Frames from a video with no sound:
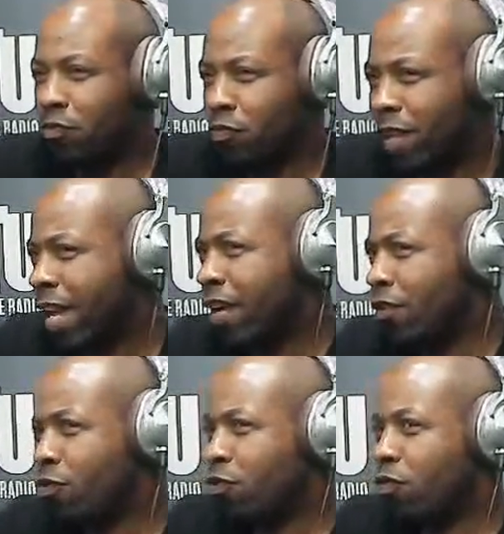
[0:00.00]

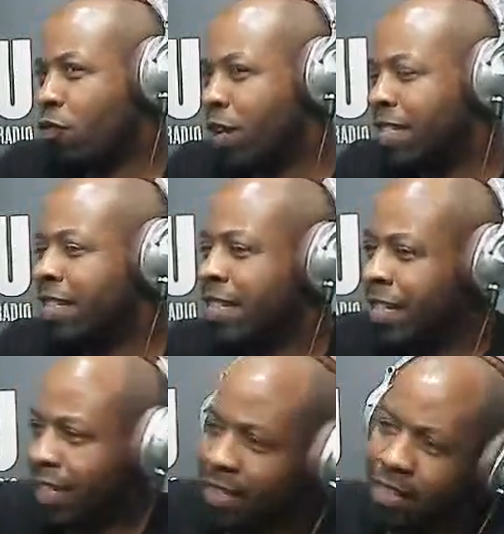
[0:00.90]
Now, wasn't
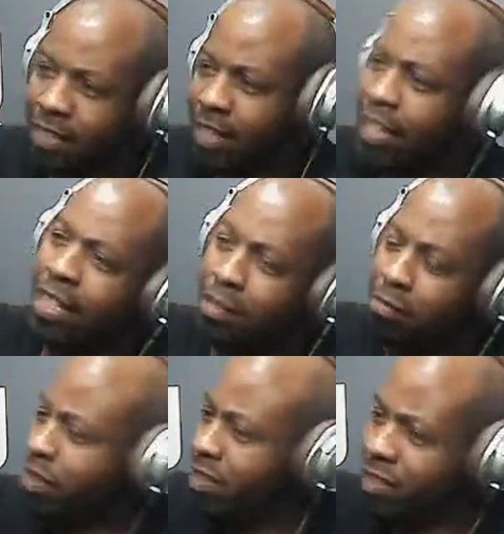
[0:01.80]
he in the
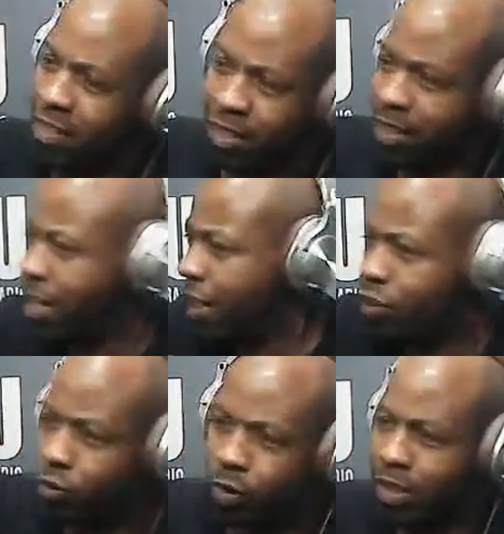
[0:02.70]
same
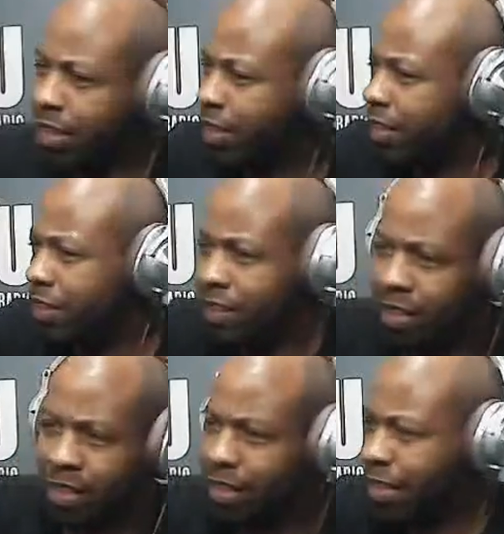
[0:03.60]
country
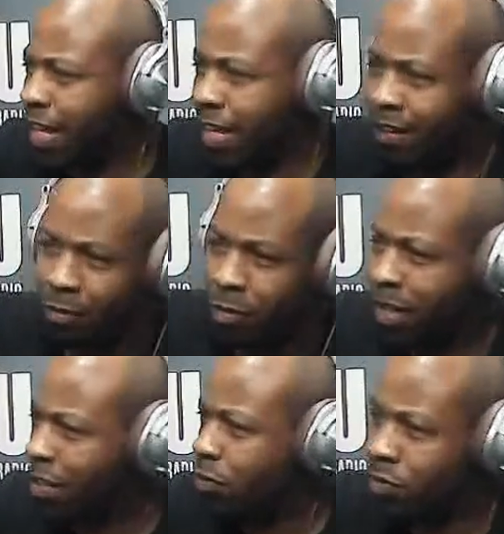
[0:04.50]
that
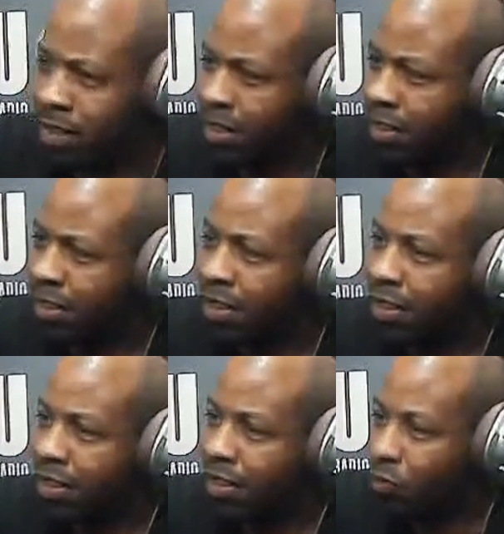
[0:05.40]
everyone else was in
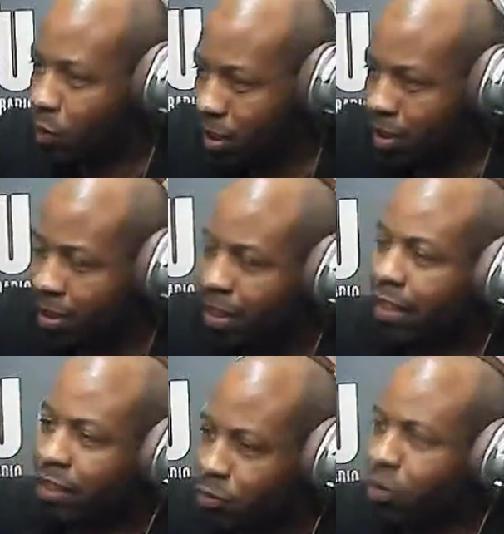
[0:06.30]
when the
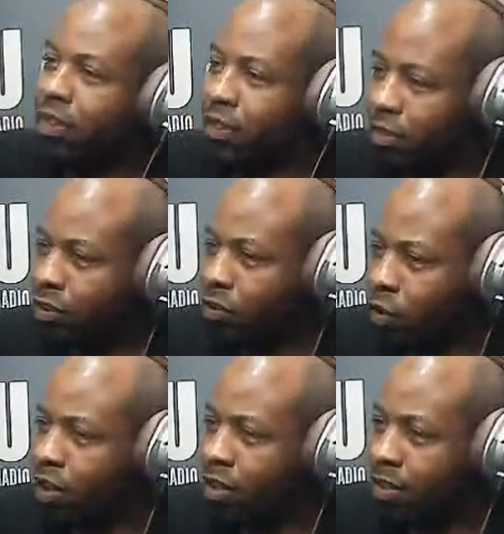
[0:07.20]
election was
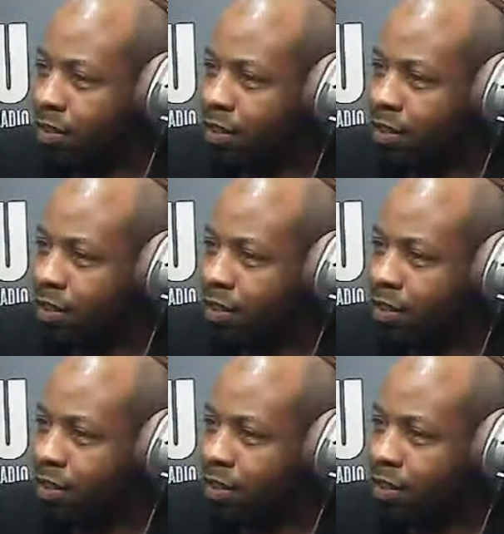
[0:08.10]
going on?